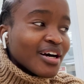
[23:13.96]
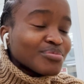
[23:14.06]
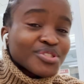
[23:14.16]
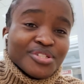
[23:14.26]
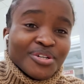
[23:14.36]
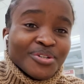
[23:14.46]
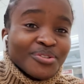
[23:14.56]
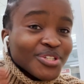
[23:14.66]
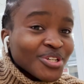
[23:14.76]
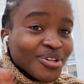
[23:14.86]
So,
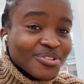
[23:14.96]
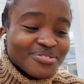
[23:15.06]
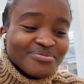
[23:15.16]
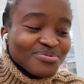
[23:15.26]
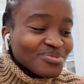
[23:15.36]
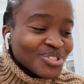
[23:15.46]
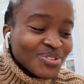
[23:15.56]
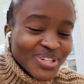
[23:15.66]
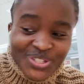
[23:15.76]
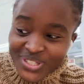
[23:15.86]
you know,
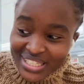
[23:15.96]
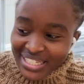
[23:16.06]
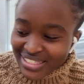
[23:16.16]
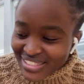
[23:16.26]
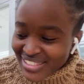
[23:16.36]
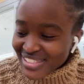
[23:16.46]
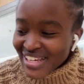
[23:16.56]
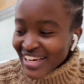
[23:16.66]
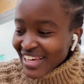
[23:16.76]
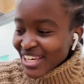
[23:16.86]
doing good things,
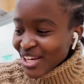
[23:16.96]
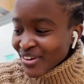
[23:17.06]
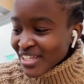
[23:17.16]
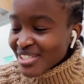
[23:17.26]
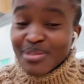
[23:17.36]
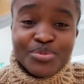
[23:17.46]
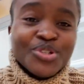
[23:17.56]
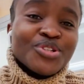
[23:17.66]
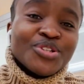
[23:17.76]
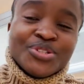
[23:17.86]
hearing some
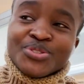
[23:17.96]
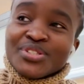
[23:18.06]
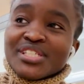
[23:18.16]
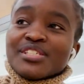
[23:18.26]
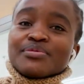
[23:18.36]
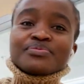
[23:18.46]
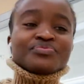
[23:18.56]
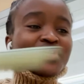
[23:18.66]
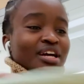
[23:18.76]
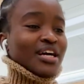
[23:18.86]
good news.
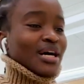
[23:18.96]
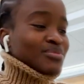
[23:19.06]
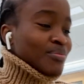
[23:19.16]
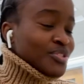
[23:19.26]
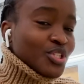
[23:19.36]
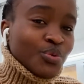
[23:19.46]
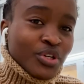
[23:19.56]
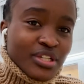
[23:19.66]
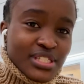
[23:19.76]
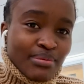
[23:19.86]
So I'm just going to
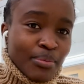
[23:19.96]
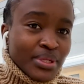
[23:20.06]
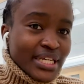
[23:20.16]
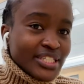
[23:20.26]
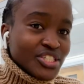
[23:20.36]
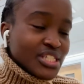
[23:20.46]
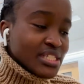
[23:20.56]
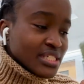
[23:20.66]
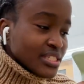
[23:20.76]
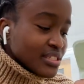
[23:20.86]
work on some
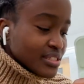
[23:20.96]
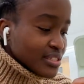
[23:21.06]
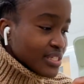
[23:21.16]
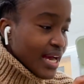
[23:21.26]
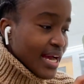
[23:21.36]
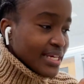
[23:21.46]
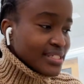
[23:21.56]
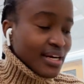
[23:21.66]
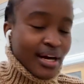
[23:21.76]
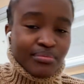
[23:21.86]
applications and
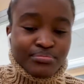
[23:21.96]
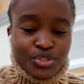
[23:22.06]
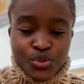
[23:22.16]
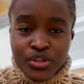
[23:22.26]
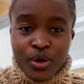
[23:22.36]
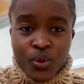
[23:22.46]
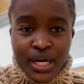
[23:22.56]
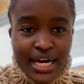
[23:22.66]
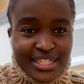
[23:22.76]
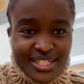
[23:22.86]
do the
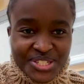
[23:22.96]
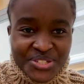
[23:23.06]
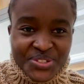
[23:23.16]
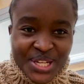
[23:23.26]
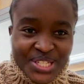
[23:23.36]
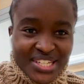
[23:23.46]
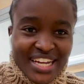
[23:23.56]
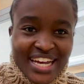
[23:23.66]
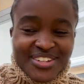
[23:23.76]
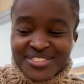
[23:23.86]
work I didn't do last
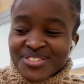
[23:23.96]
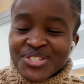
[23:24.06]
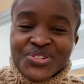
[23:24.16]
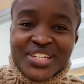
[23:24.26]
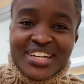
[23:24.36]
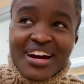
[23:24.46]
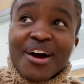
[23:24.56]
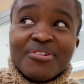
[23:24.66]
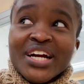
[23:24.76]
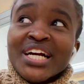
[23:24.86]
night because it's due in an
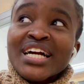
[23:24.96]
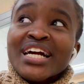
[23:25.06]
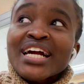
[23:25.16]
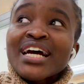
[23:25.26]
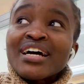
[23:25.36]
hour.